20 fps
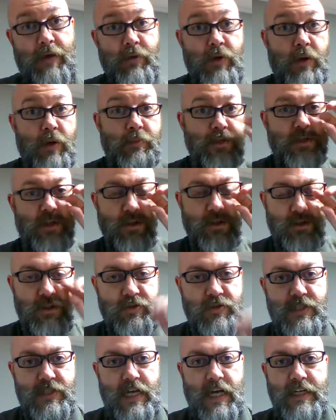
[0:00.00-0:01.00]
would almost go two
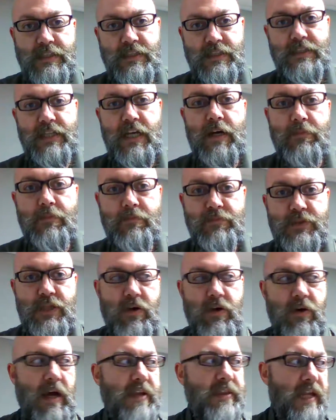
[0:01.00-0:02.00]
sizes up
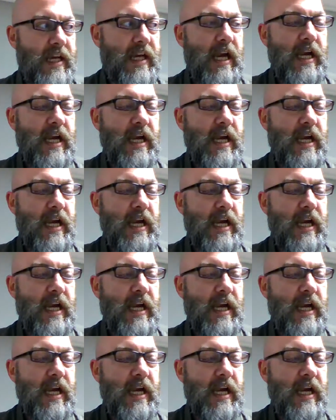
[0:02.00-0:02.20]
so i think